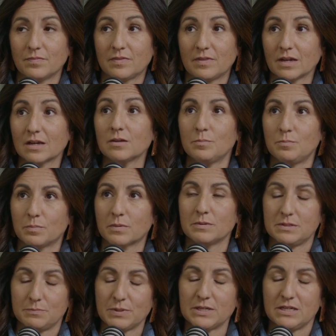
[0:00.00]
that could
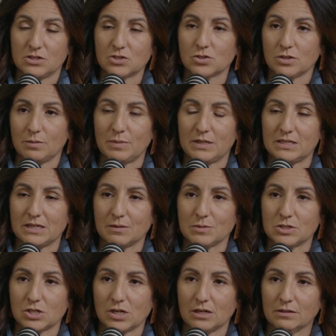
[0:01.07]
could potentially be
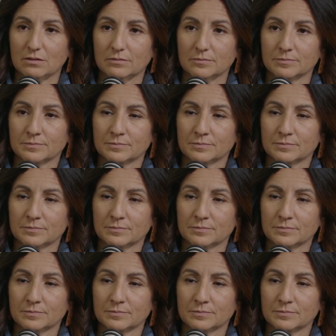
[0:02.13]
damaging. Yeah,